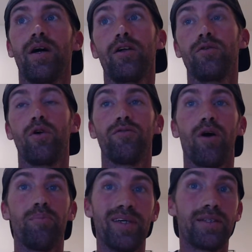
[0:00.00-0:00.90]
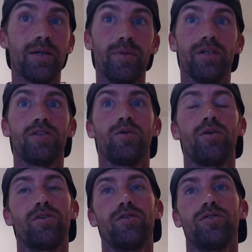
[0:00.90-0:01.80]
I don't know if I'll beat them into the
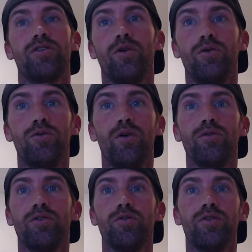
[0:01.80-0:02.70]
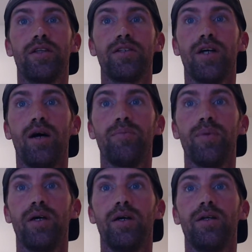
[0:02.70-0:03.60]
200 huge. So who knows who's at the
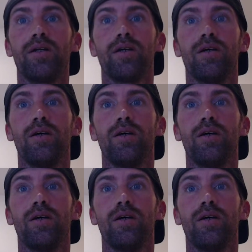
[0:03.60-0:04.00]
top and